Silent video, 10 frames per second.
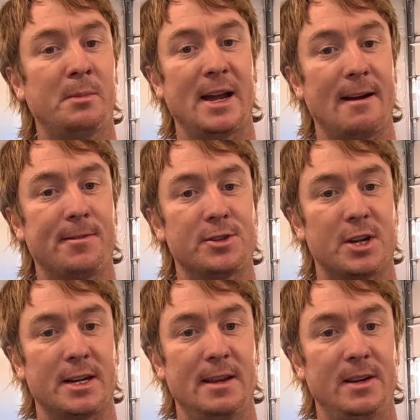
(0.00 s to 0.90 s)
my efforts
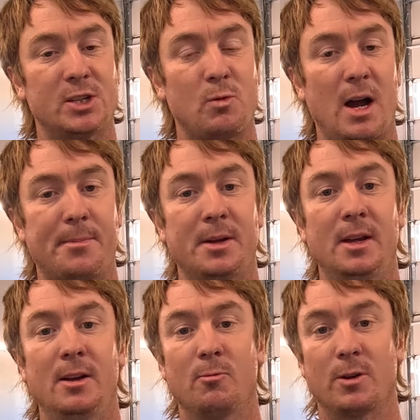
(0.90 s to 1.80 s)
on EV swap.
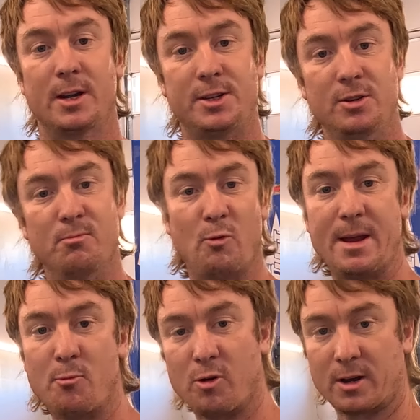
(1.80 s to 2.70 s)
We're going to do way
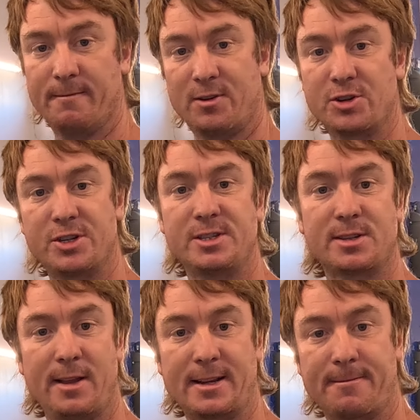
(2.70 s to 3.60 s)
more conversions
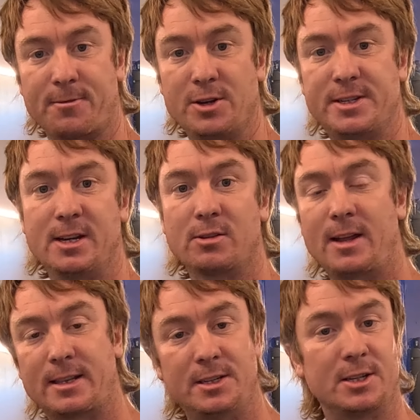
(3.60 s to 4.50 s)
like the Frontier,
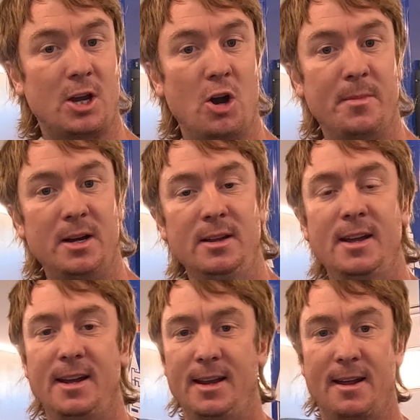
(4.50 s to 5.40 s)
like the Tacoma,
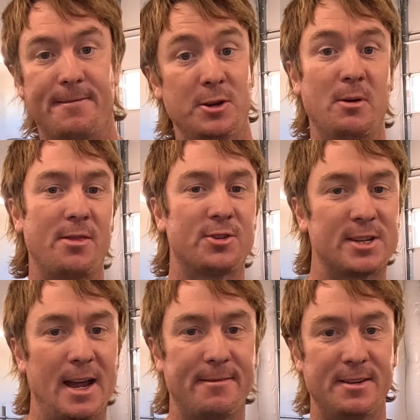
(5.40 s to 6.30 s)
and a few others
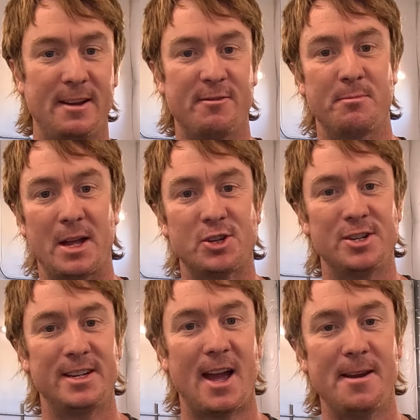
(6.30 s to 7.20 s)
I haven't even
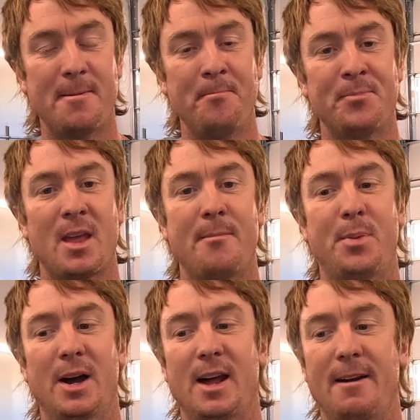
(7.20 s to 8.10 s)
mentioned yet.
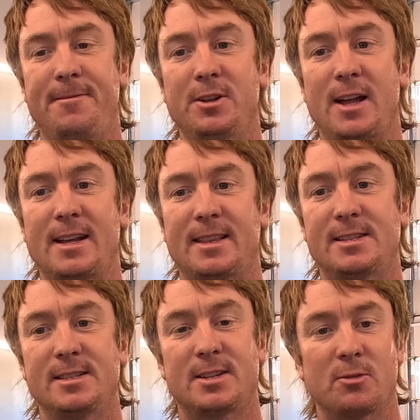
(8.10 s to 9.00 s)
But I feel like
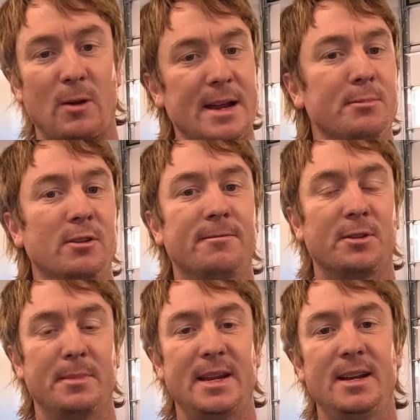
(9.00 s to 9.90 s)
this is the right move
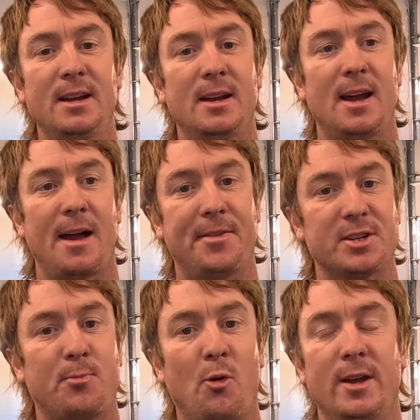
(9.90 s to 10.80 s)
for me at
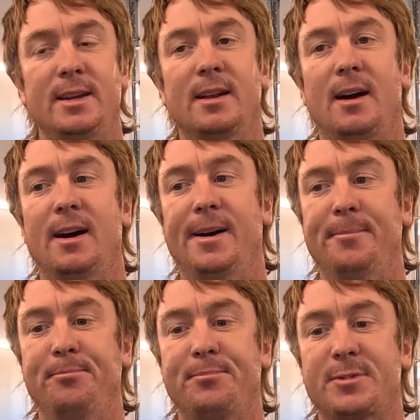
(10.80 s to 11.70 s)
this point,
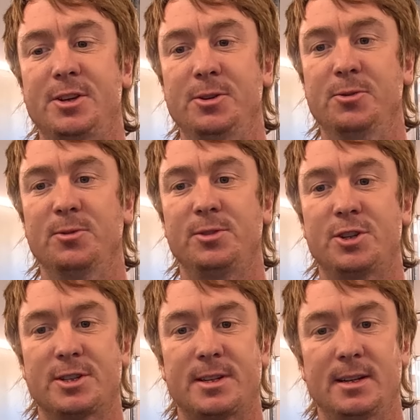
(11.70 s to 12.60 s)
to
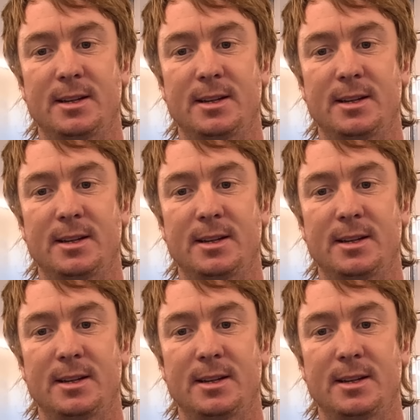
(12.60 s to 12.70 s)
just